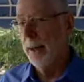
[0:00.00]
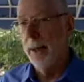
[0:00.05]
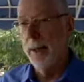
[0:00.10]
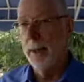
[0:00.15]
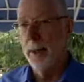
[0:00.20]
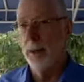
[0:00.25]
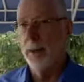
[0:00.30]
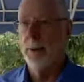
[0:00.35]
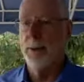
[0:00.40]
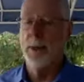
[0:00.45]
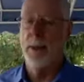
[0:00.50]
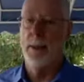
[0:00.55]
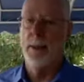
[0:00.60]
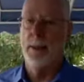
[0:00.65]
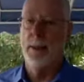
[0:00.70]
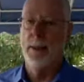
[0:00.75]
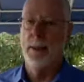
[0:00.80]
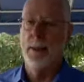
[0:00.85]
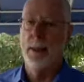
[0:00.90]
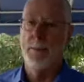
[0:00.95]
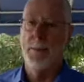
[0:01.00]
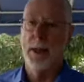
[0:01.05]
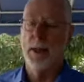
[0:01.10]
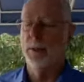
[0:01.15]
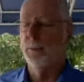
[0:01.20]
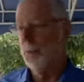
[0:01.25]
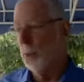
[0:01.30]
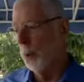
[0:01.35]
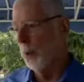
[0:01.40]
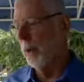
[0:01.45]
you know, then I, I make a
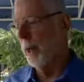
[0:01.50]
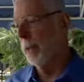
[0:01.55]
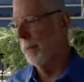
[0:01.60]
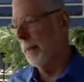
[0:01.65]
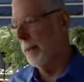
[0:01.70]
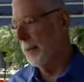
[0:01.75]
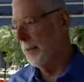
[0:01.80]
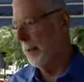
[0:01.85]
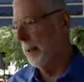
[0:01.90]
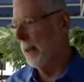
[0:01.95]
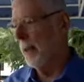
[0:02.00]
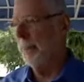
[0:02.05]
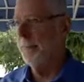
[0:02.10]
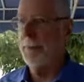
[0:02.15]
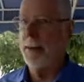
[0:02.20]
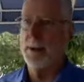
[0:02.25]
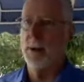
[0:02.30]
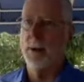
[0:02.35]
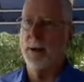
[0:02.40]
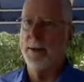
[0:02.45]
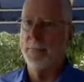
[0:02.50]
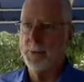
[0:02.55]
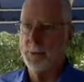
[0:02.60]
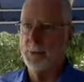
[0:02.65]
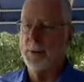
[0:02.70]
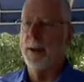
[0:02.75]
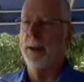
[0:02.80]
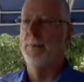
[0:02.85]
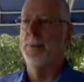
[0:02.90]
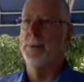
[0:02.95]
fool out of myself. I don't have a
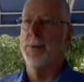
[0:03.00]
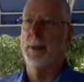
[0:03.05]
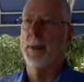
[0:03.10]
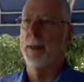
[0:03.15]
driver's